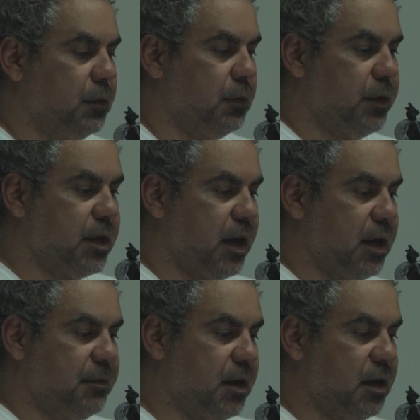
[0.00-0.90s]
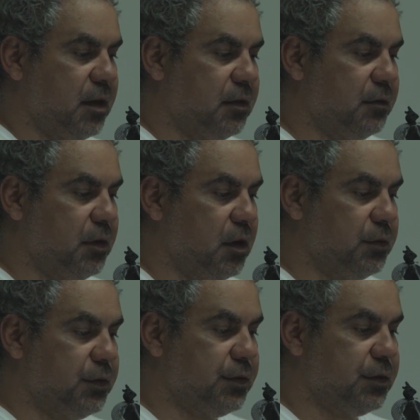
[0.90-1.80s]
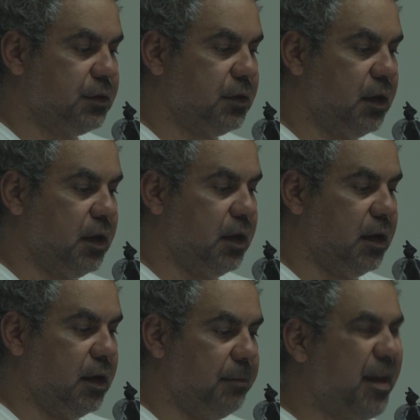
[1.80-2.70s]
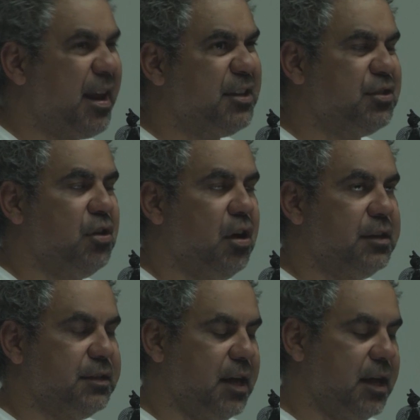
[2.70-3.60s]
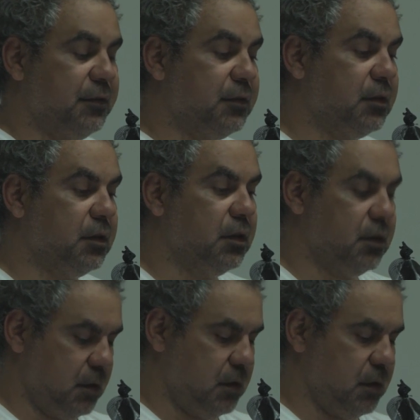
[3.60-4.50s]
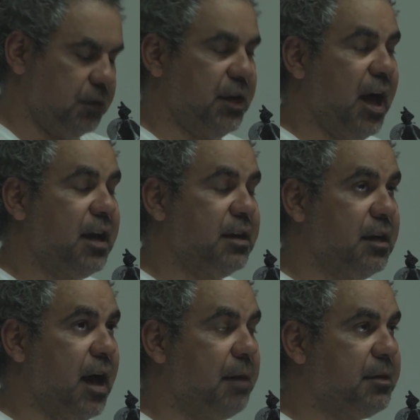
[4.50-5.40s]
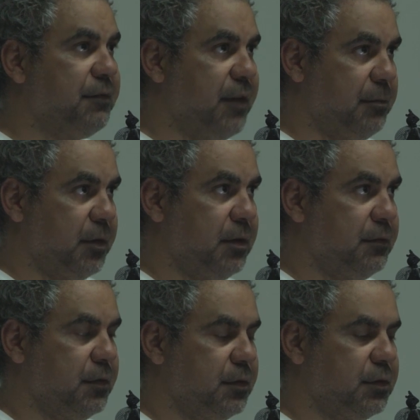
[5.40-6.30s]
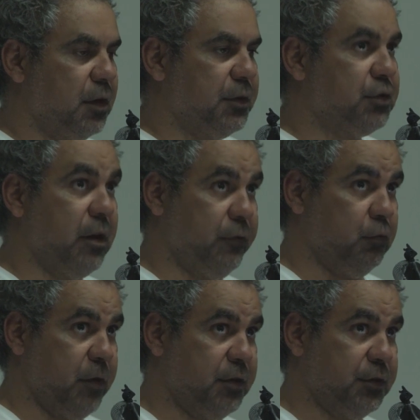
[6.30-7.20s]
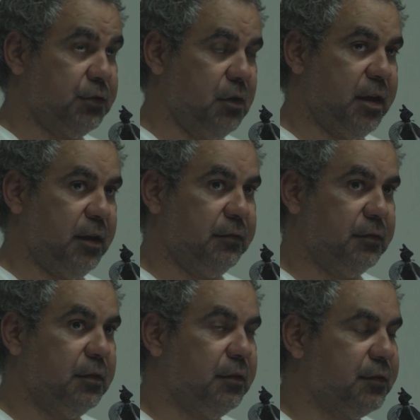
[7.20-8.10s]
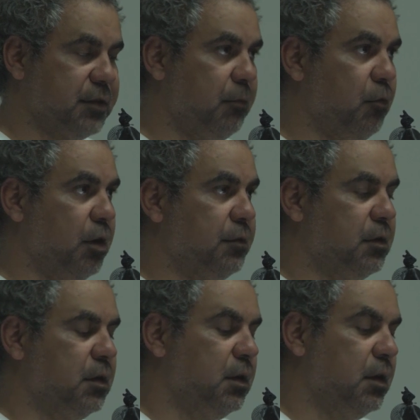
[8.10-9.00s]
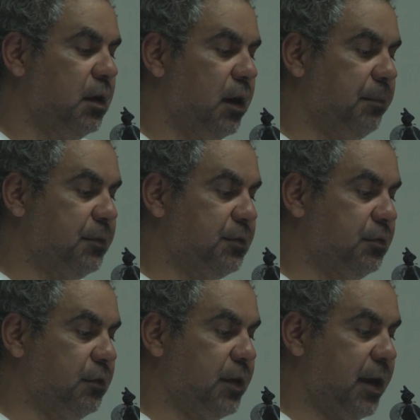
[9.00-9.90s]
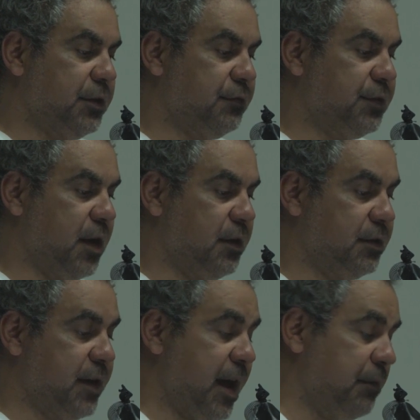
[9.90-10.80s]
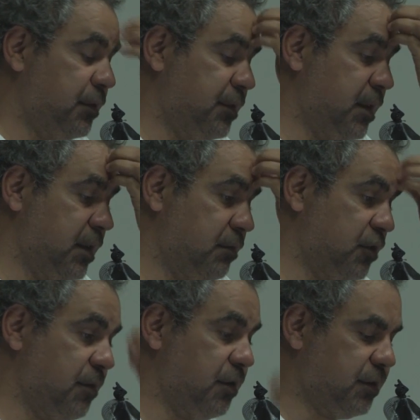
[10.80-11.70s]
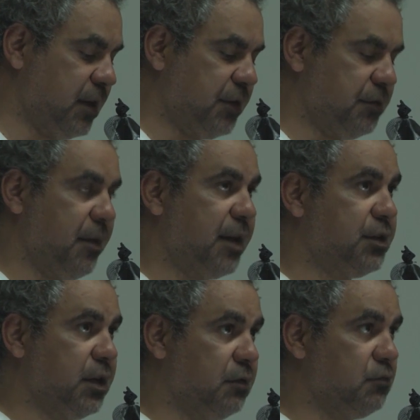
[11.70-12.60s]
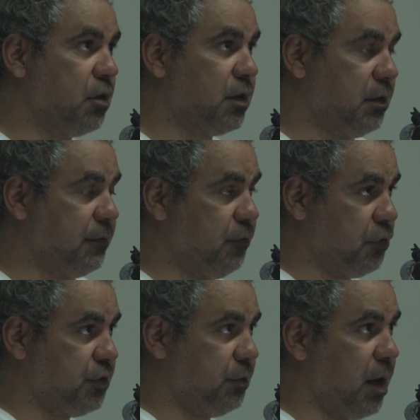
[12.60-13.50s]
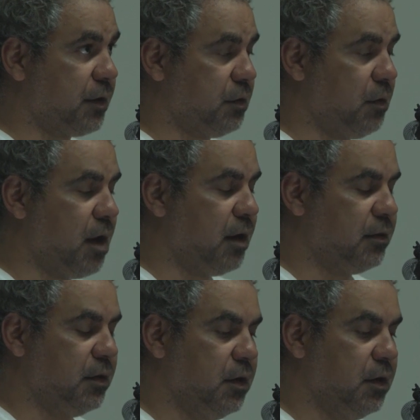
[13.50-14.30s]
We came here when I was about age 9, 10. I was in an army family, so we travelled around Australia somewhat up until the age of 10. And Dad was the Regimental Sergeant Major here in Rocky at 42 RQR